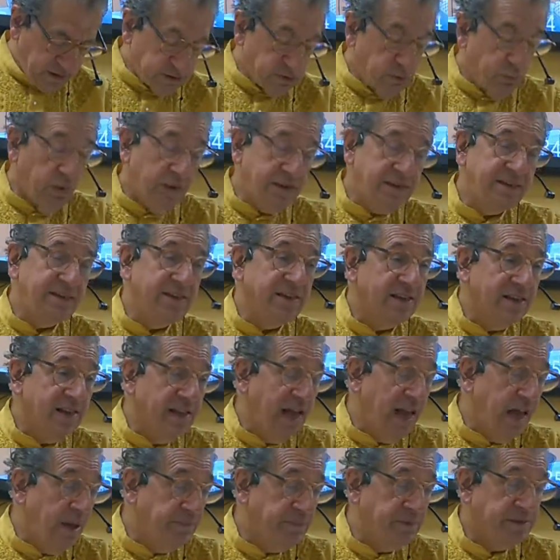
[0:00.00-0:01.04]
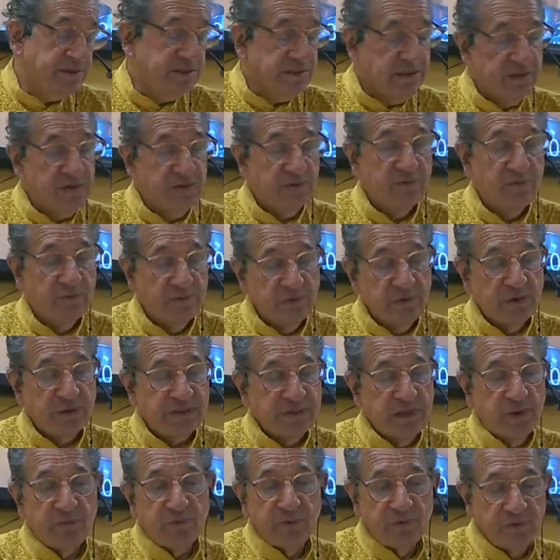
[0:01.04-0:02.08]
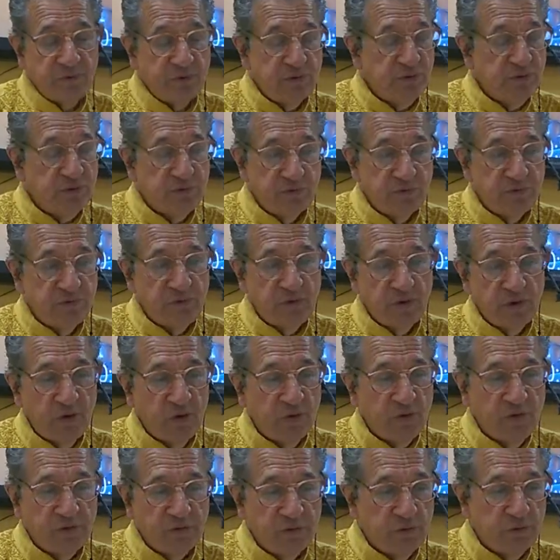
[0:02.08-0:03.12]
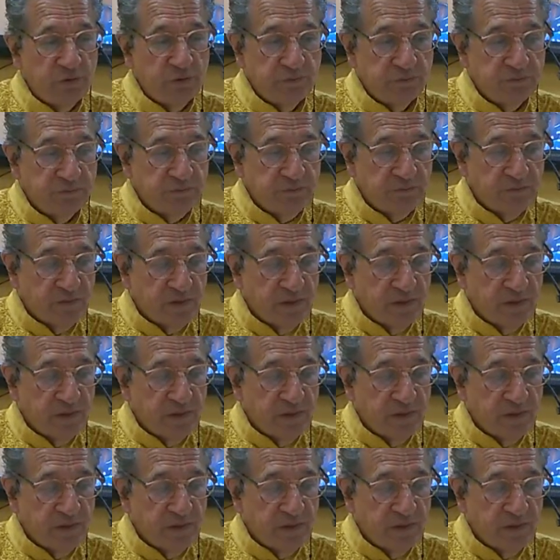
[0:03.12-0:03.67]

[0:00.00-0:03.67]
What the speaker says: So one thing that happens, like for example, if you go through